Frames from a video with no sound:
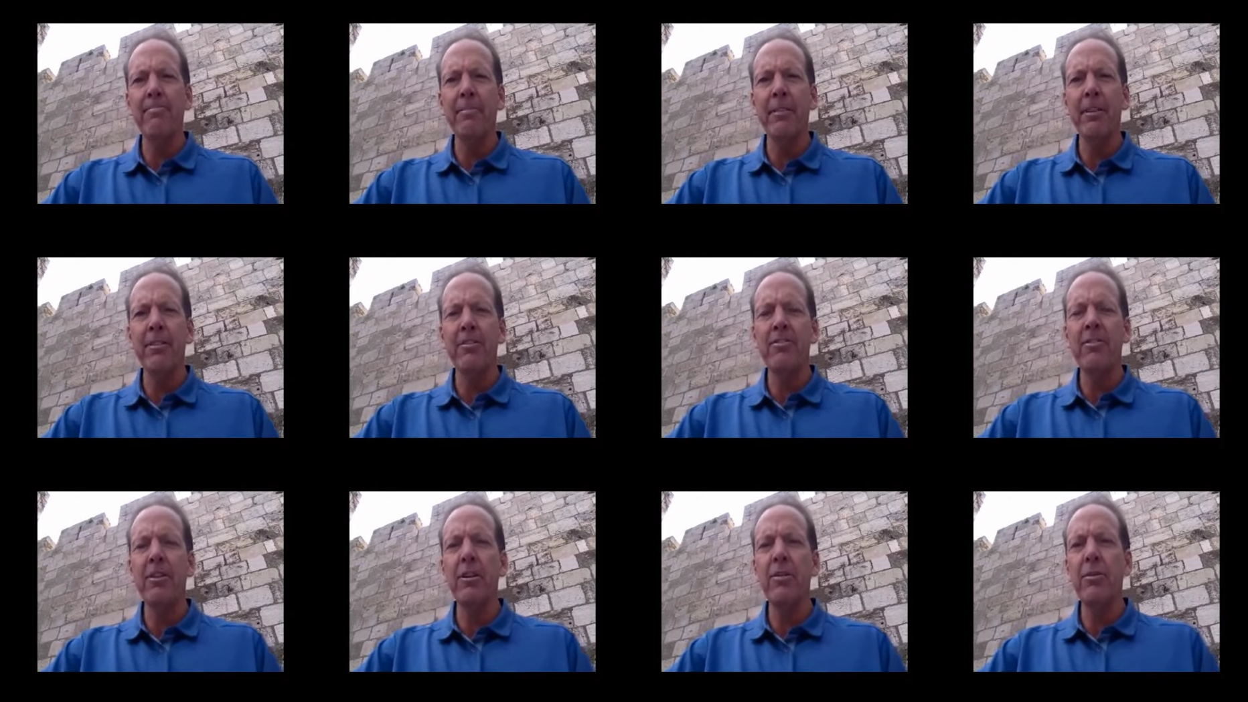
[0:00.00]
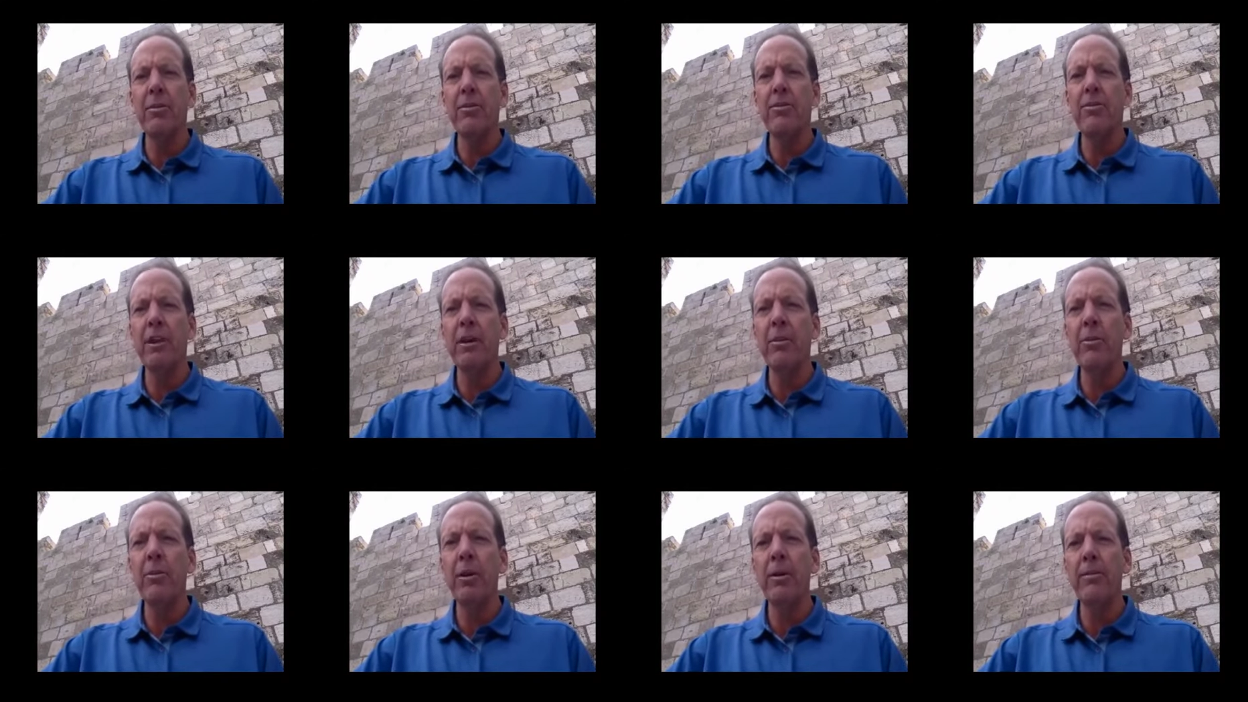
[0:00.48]
She was
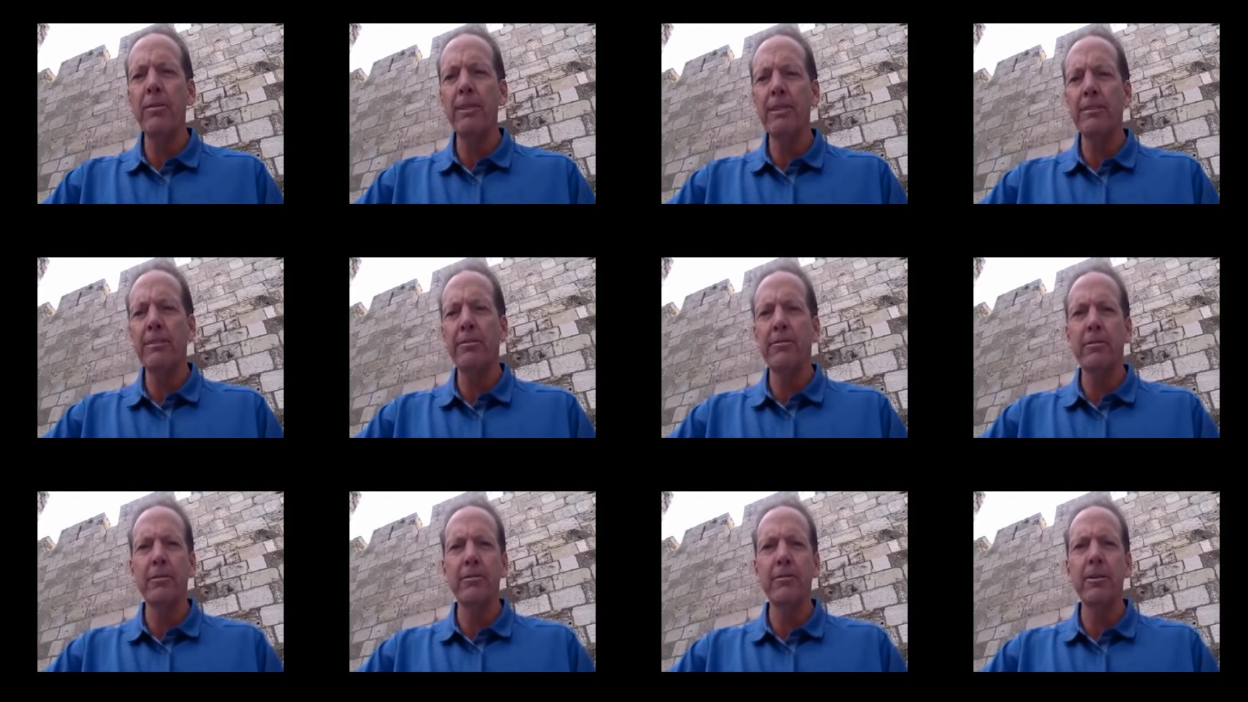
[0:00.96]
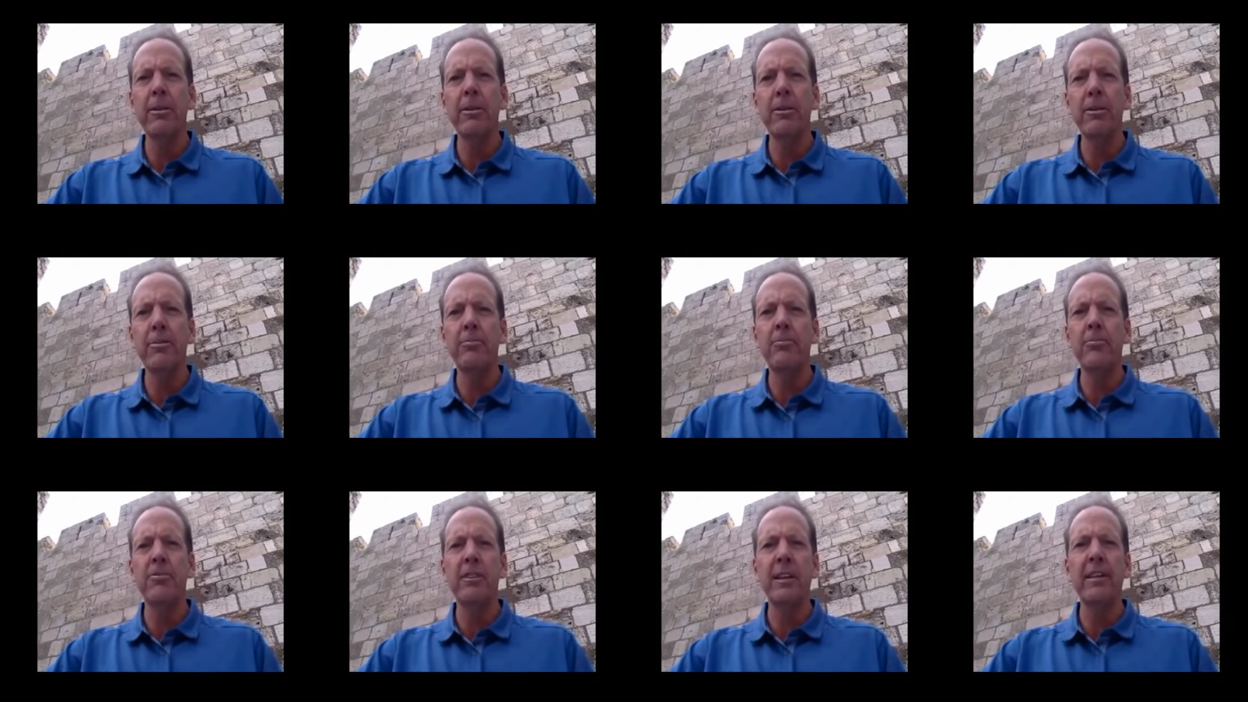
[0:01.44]
a woman from
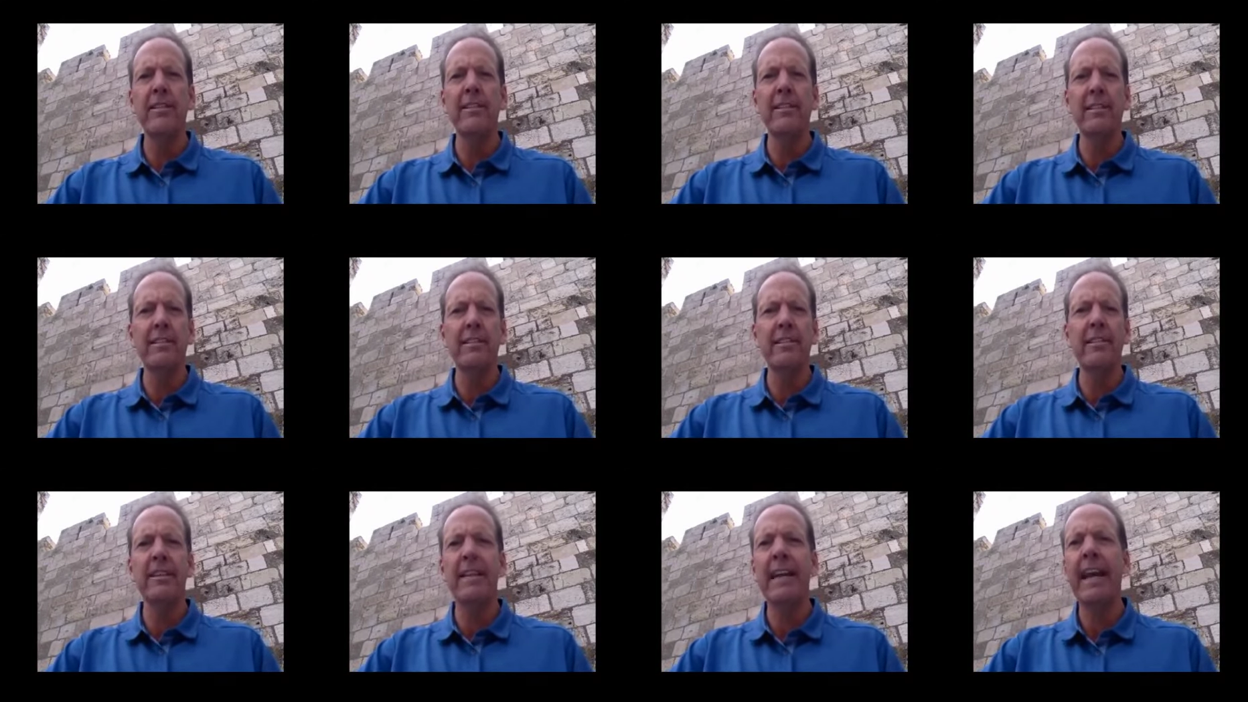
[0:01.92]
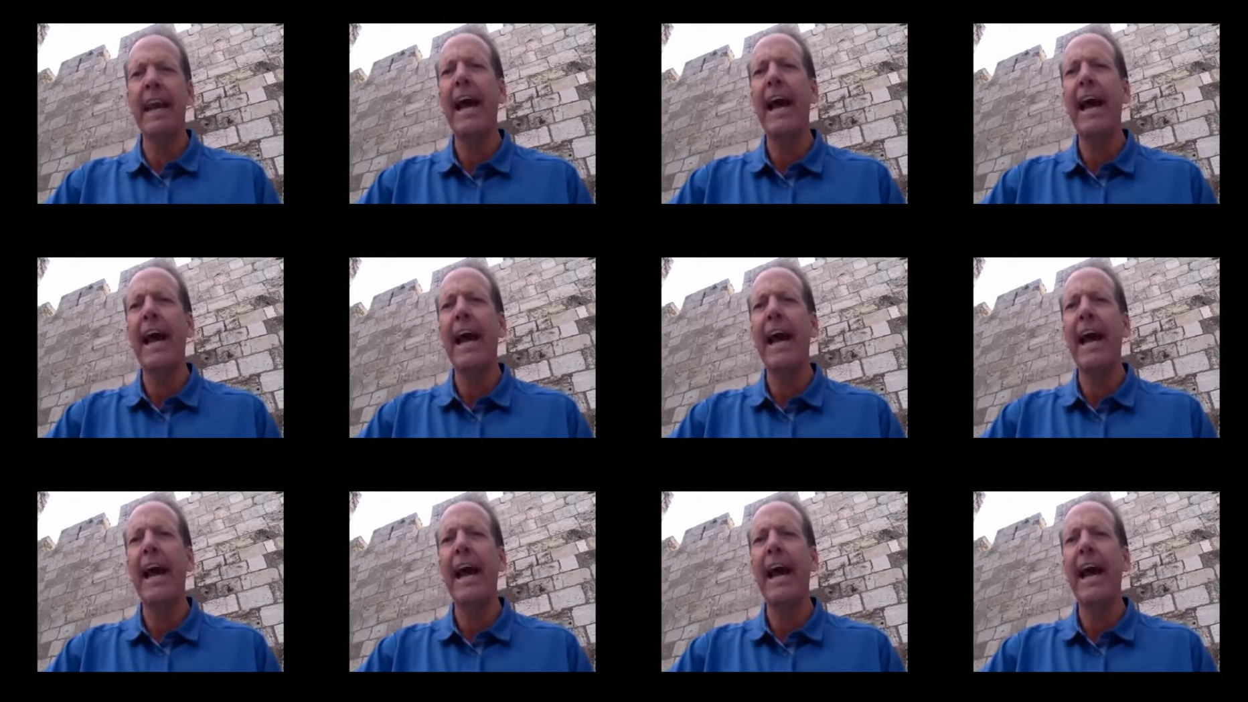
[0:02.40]
whom Jesus had